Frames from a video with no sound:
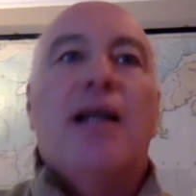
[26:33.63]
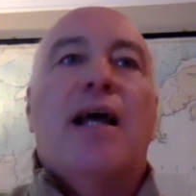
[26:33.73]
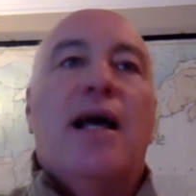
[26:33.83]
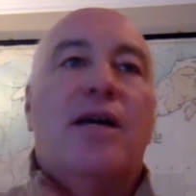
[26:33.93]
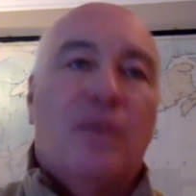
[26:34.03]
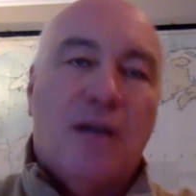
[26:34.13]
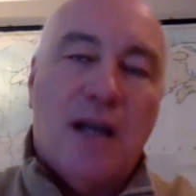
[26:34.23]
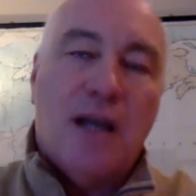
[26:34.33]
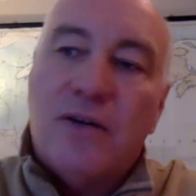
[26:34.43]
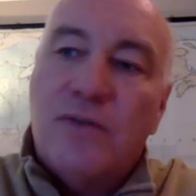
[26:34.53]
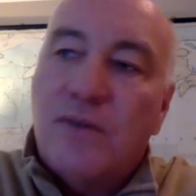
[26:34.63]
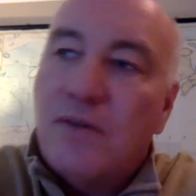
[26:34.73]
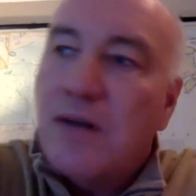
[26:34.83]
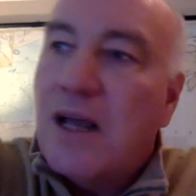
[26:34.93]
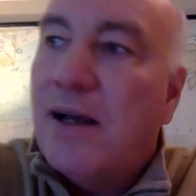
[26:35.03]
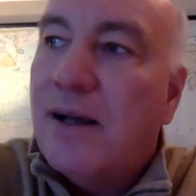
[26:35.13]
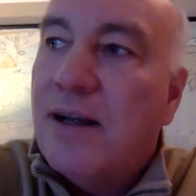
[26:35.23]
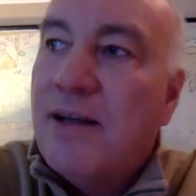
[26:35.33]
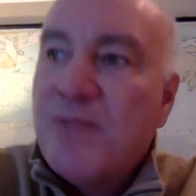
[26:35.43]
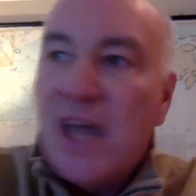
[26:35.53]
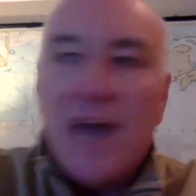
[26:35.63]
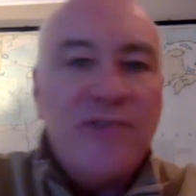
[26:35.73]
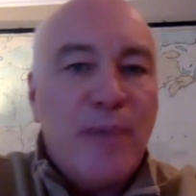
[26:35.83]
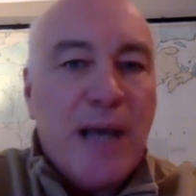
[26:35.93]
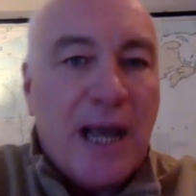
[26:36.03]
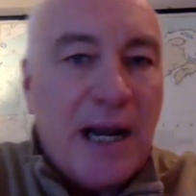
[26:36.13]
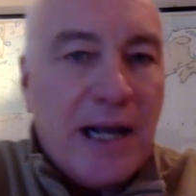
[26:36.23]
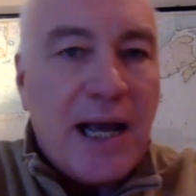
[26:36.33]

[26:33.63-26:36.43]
I don't have to panic.